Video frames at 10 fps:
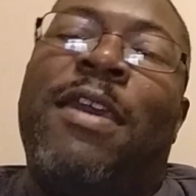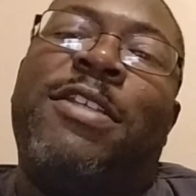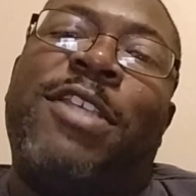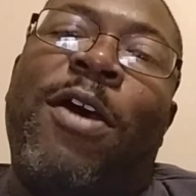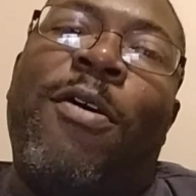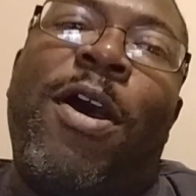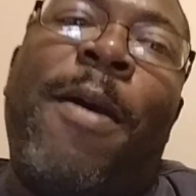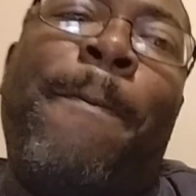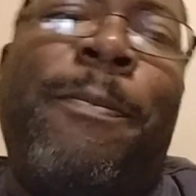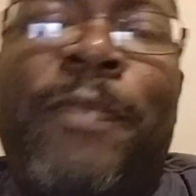
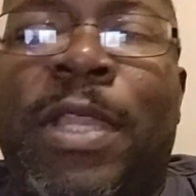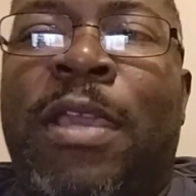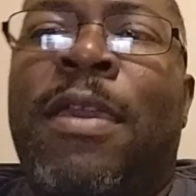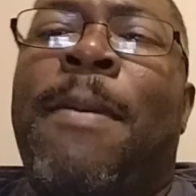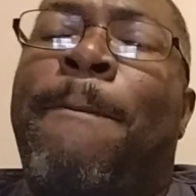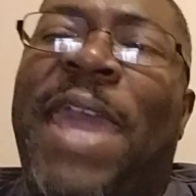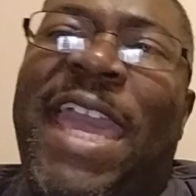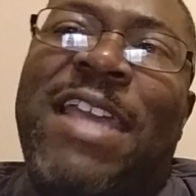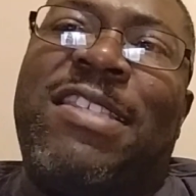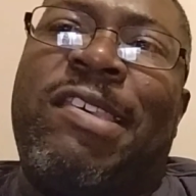So
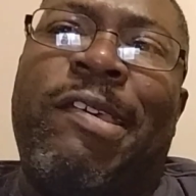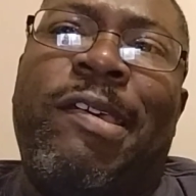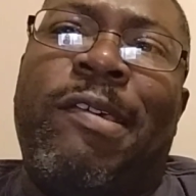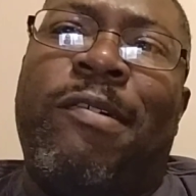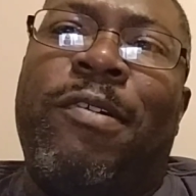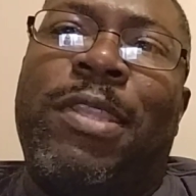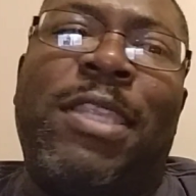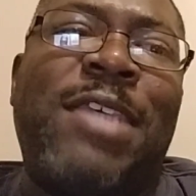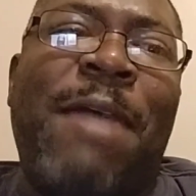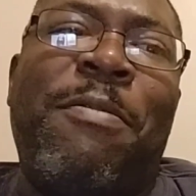bait. the
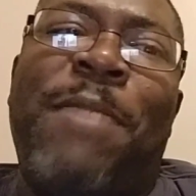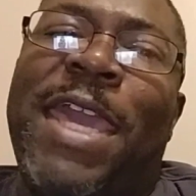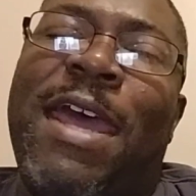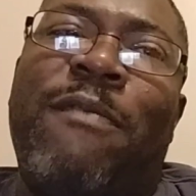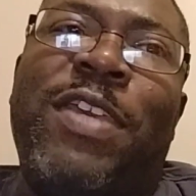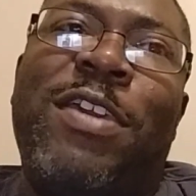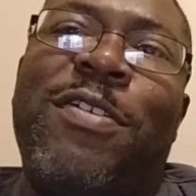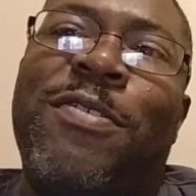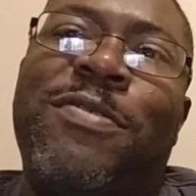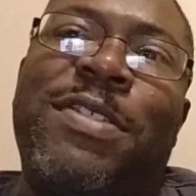type of bait I've
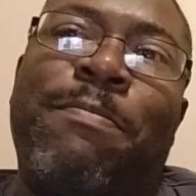used: